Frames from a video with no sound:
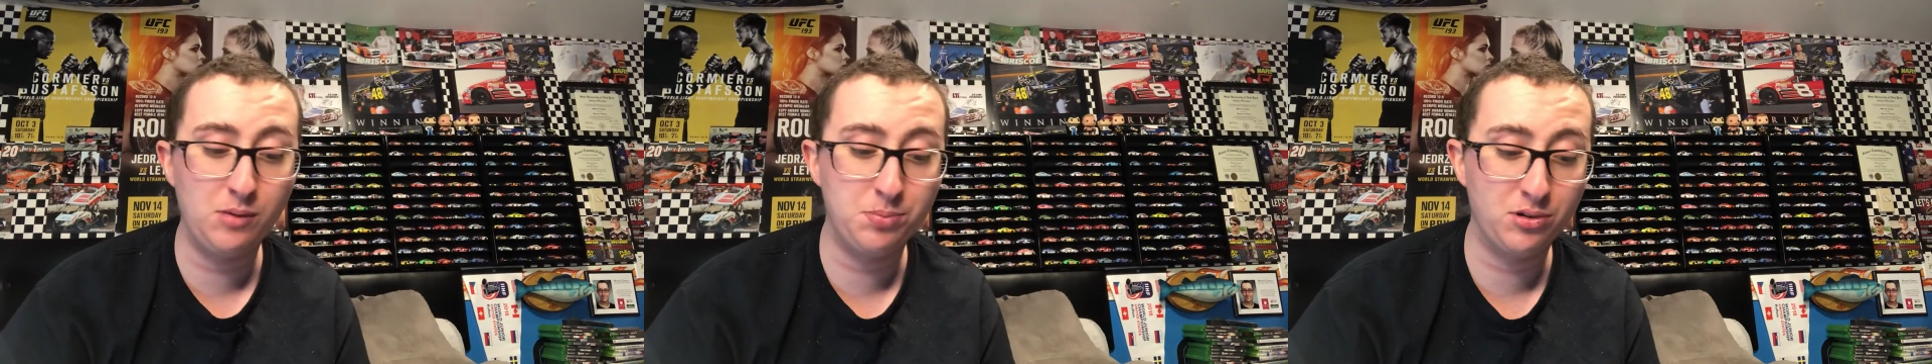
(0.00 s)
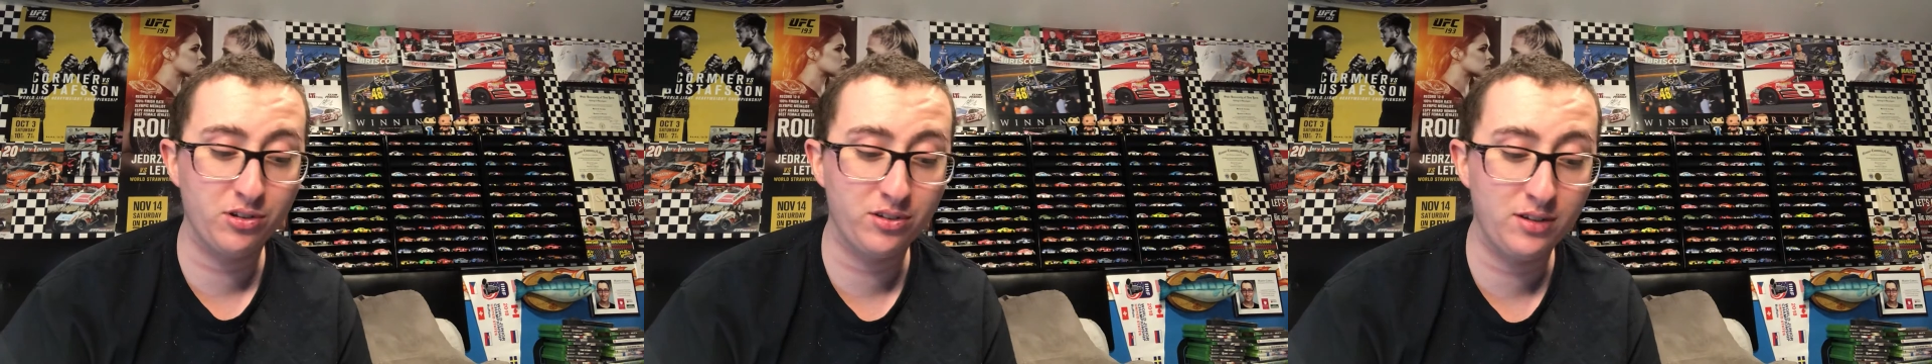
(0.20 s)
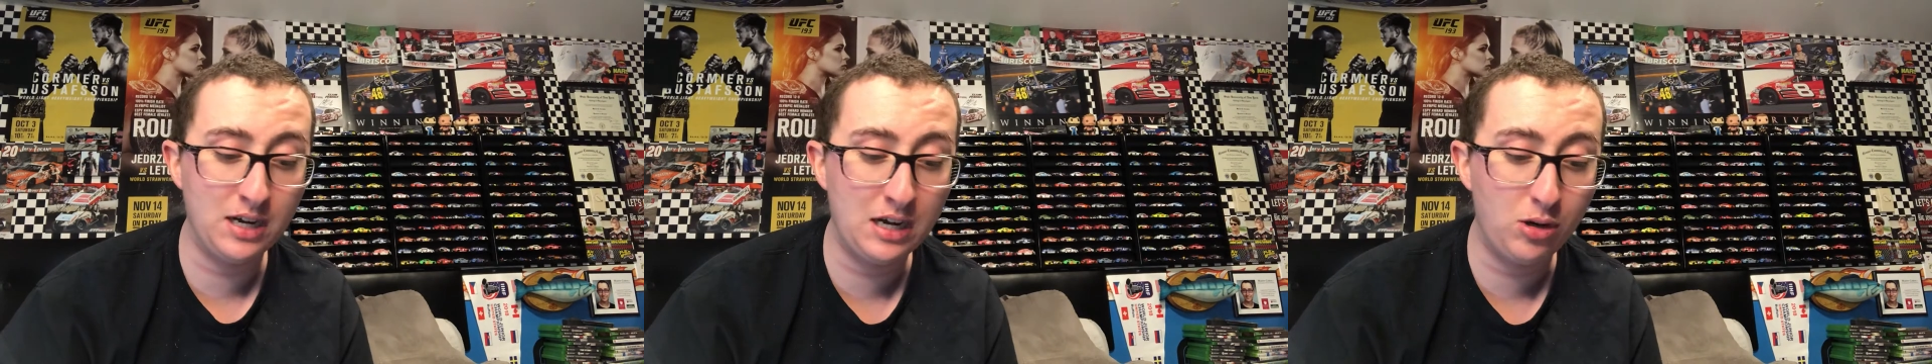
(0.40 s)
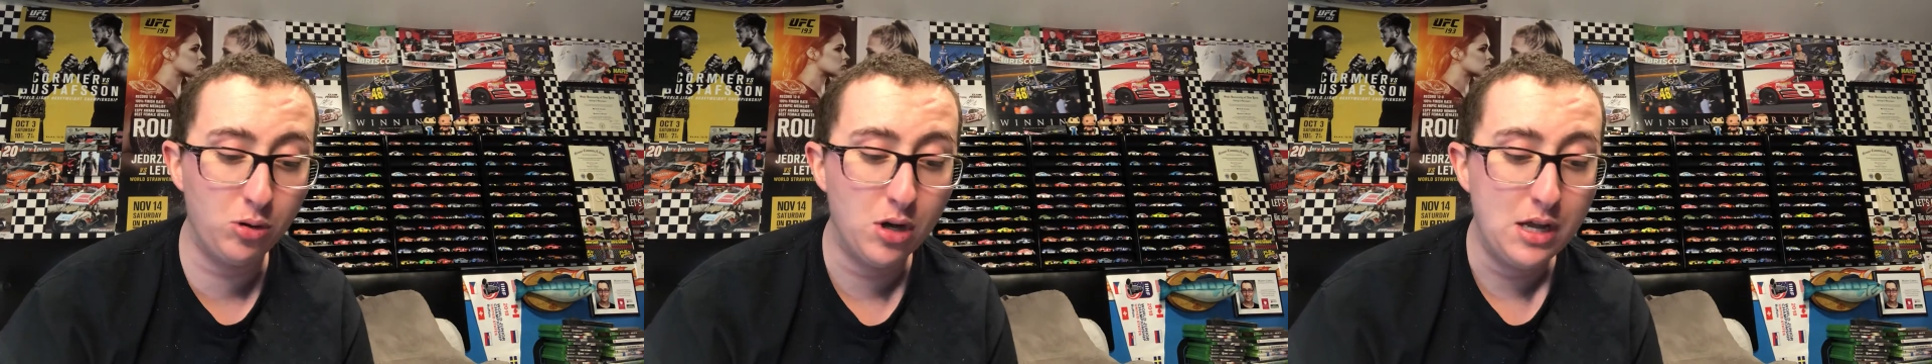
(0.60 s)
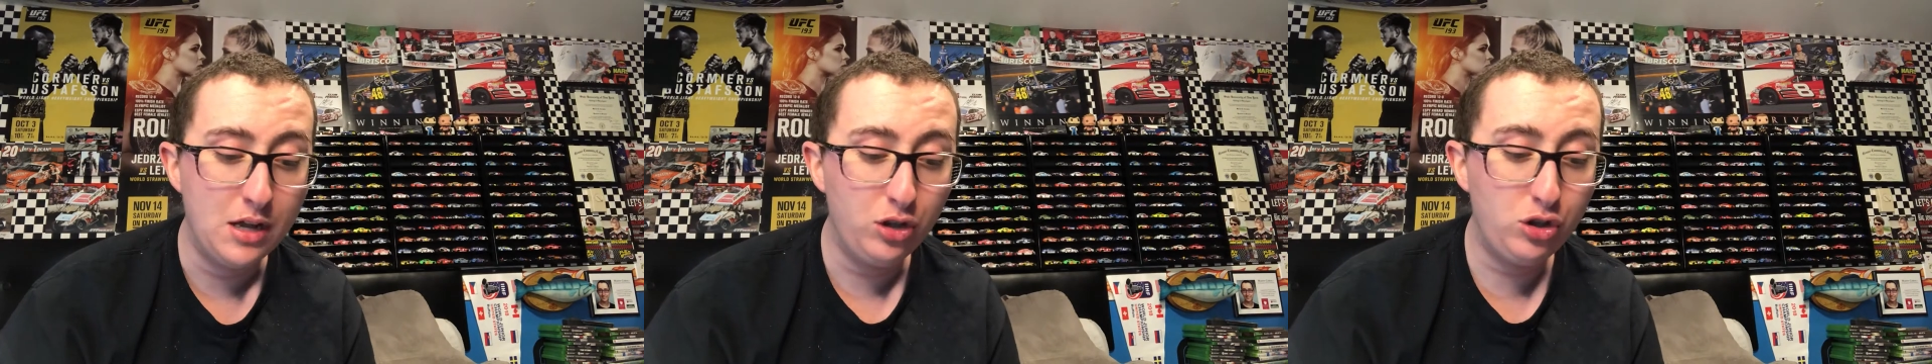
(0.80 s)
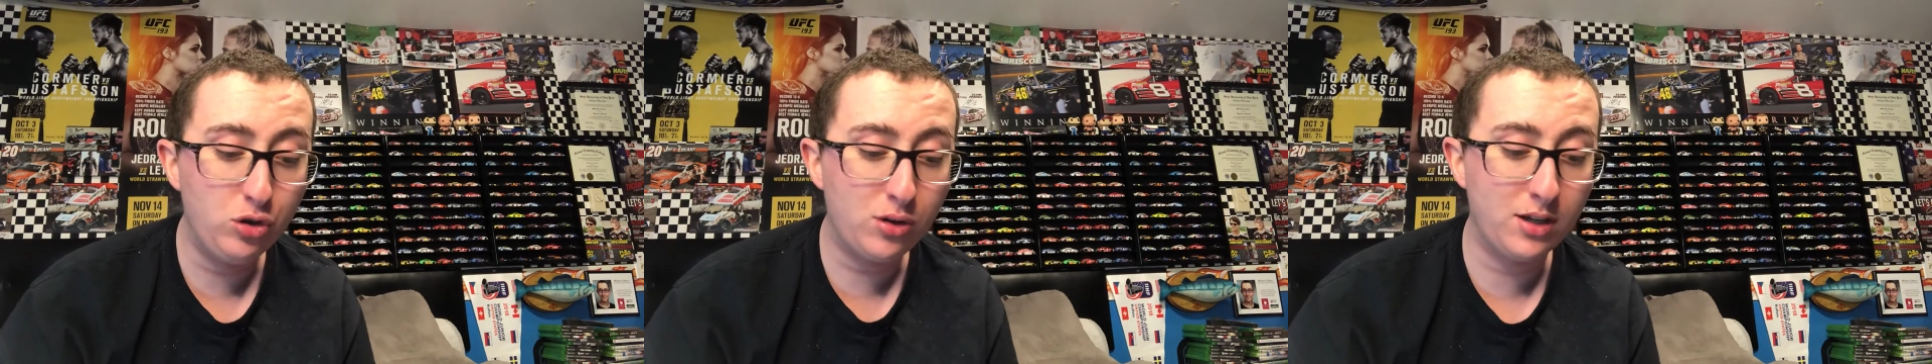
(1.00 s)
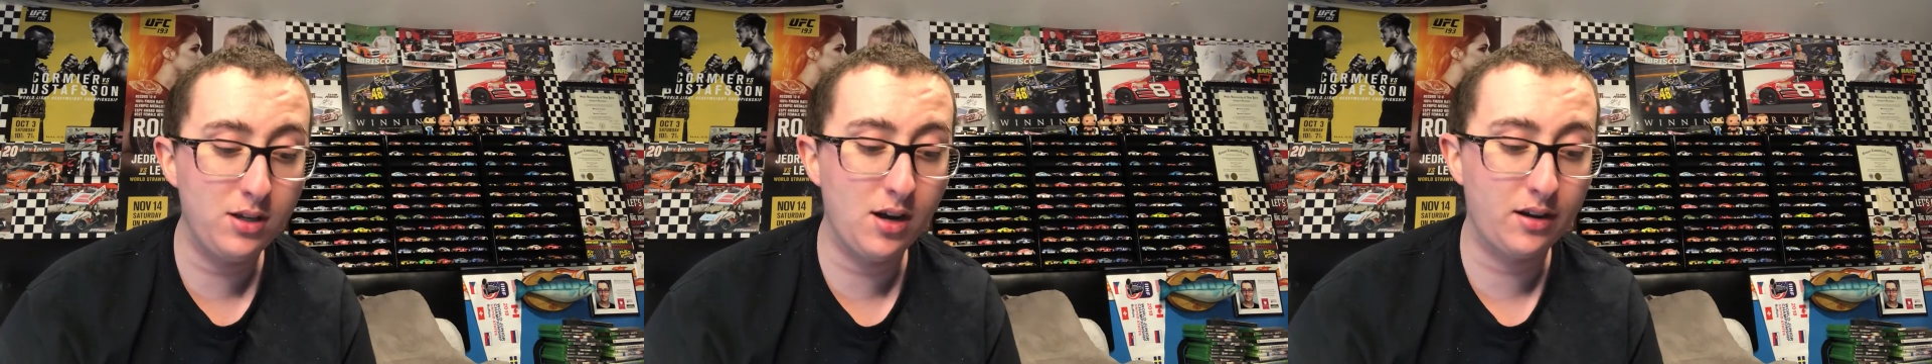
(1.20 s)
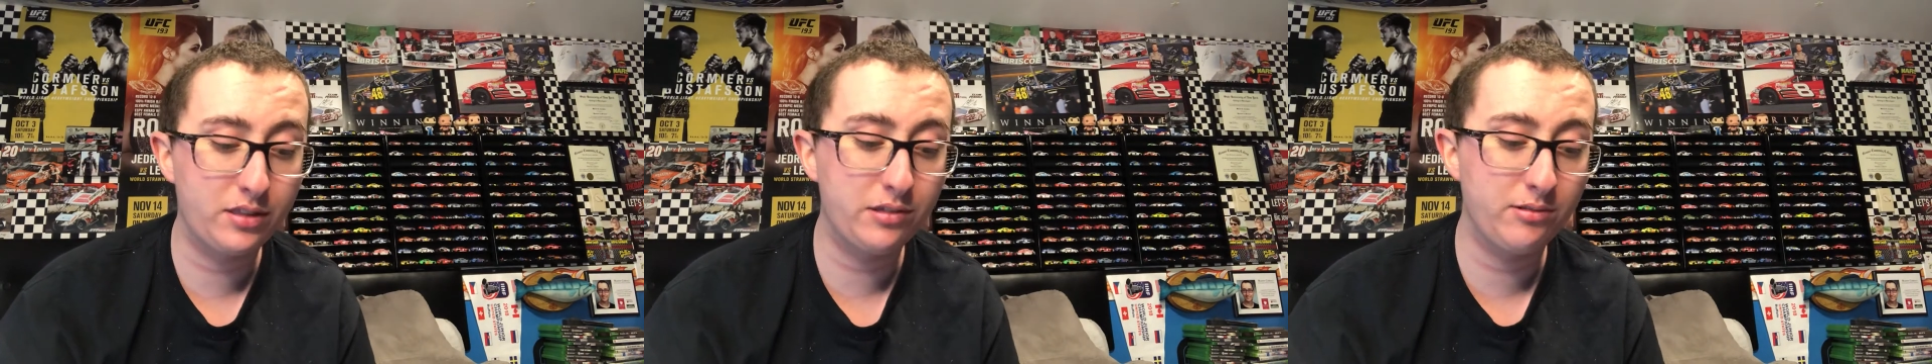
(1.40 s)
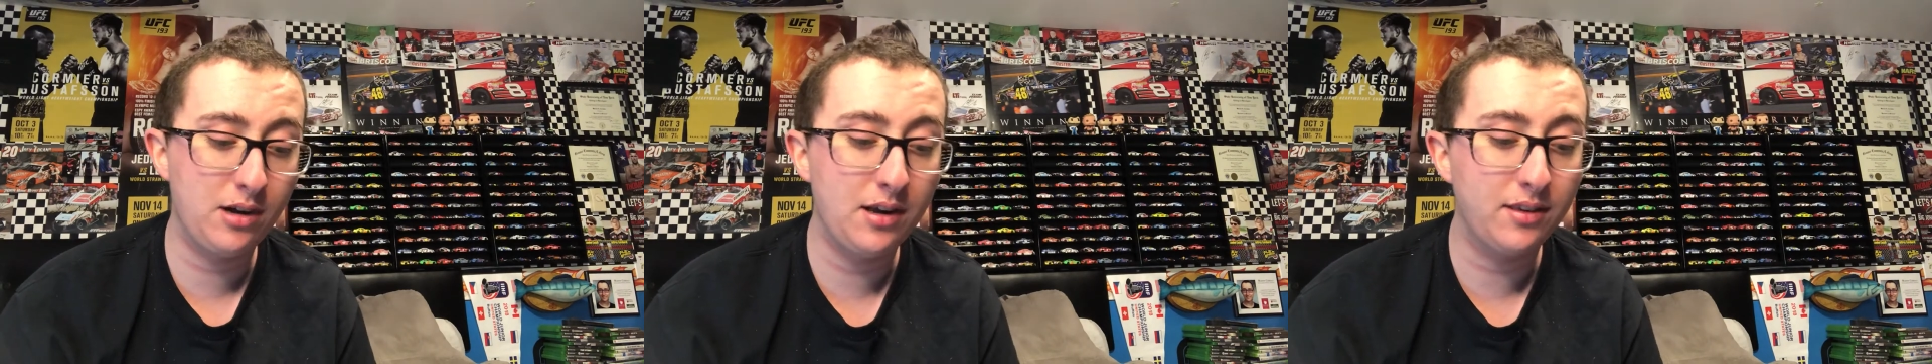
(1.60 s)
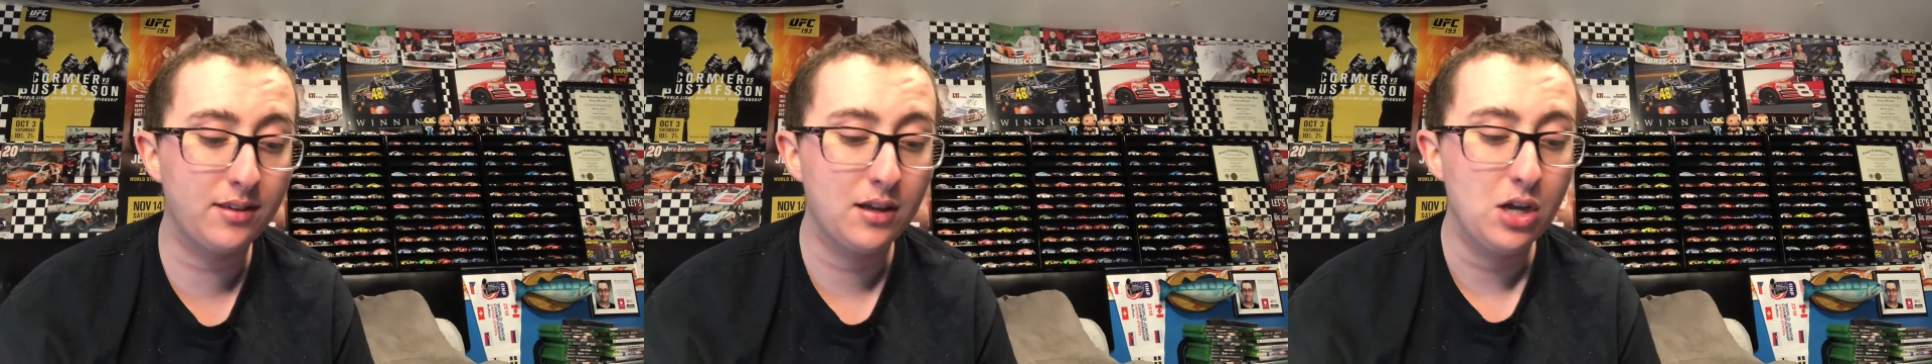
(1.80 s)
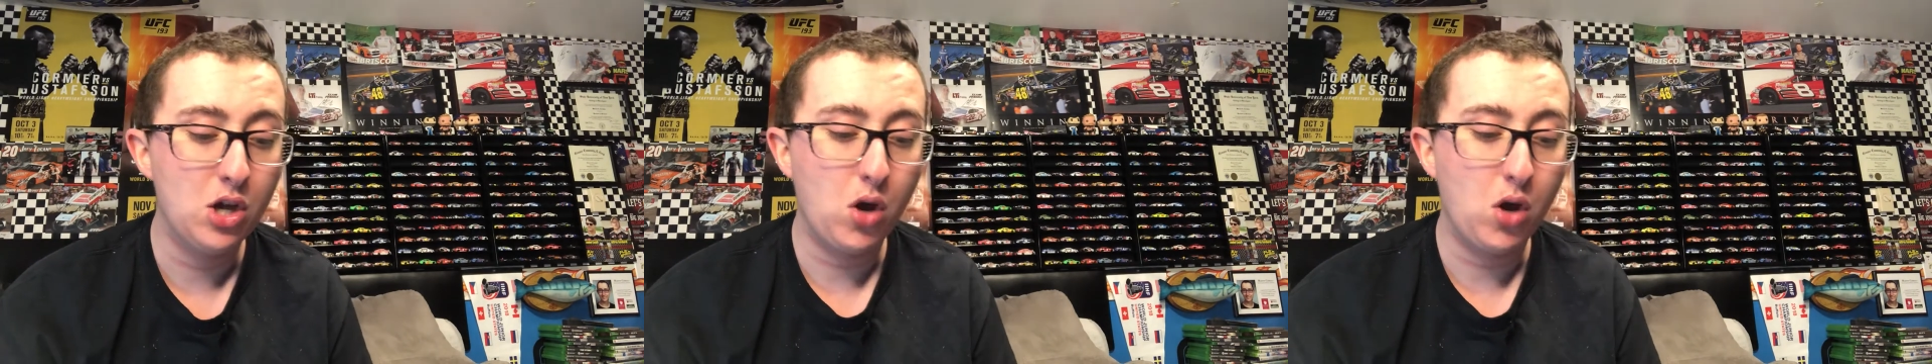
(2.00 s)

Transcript: personnel to conduct the race.